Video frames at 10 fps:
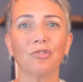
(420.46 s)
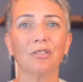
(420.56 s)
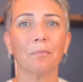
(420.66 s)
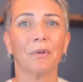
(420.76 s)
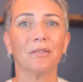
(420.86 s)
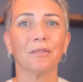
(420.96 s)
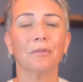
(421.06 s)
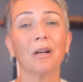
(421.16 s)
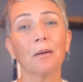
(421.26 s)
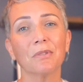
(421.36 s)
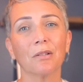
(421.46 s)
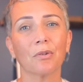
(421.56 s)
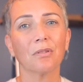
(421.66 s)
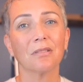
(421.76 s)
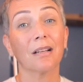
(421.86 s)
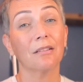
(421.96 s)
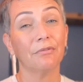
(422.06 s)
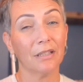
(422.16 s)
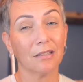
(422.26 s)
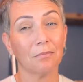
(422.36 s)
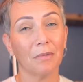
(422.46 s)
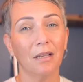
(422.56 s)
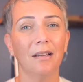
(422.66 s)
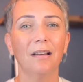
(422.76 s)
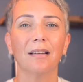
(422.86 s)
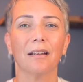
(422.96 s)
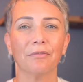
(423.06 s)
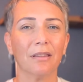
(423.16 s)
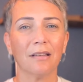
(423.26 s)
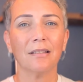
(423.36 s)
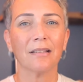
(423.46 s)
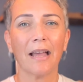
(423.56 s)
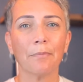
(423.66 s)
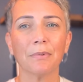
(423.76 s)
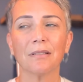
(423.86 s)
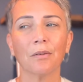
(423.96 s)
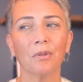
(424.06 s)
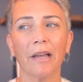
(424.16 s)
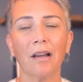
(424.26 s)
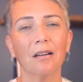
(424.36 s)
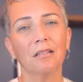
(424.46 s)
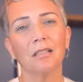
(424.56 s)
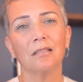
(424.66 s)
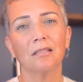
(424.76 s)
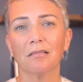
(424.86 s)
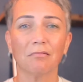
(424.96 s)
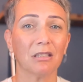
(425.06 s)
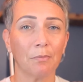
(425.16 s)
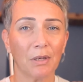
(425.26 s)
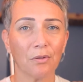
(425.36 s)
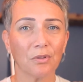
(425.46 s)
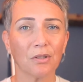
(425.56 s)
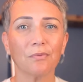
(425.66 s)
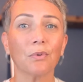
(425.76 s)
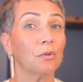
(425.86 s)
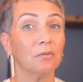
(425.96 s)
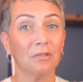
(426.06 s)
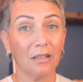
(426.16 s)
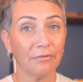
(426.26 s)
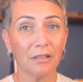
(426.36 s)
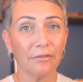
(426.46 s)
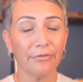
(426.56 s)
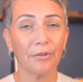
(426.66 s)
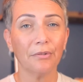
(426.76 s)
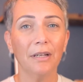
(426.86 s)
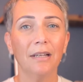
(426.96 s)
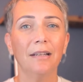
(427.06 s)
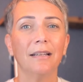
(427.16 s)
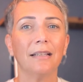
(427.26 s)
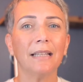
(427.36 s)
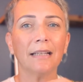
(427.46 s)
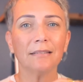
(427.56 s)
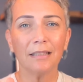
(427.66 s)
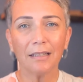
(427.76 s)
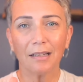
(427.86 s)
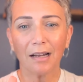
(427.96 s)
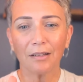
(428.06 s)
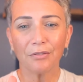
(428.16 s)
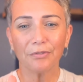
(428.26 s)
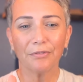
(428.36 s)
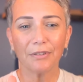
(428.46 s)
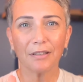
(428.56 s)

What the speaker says: is a person who comes across like a victim. Everything that happens out there is someone else's fault, never their fault. And then they kind of